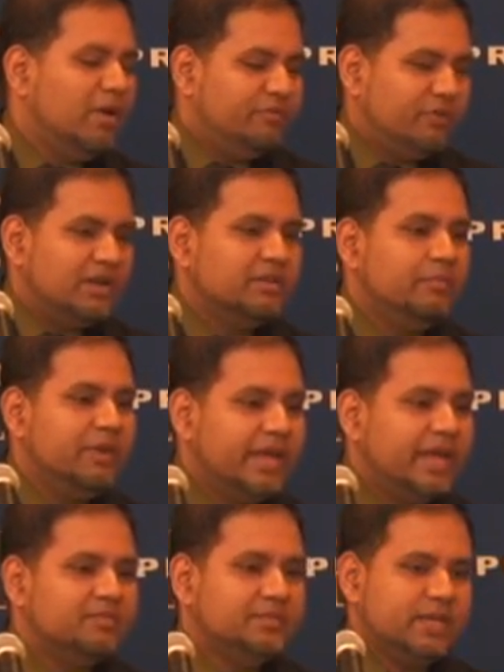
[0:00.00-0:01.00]
My father
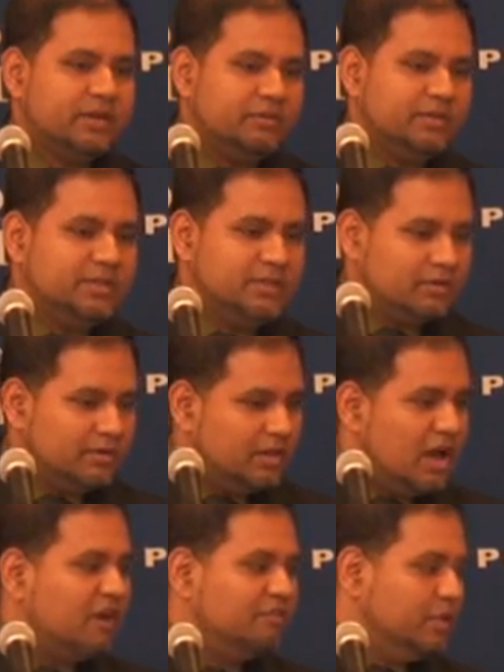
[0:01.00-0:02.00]
became Secretary General
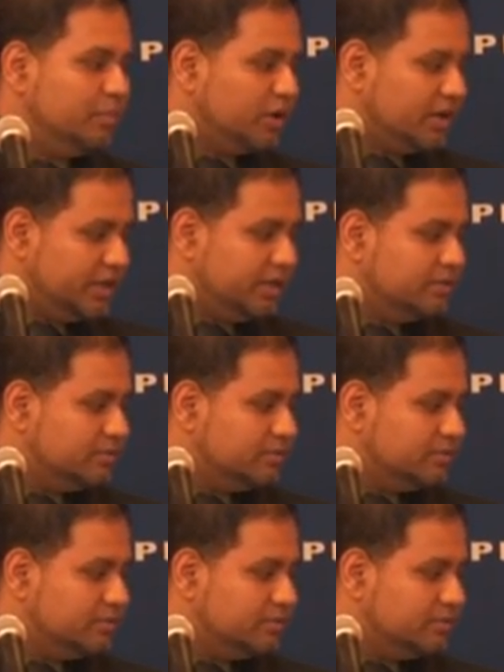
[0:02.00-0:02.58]
of the party,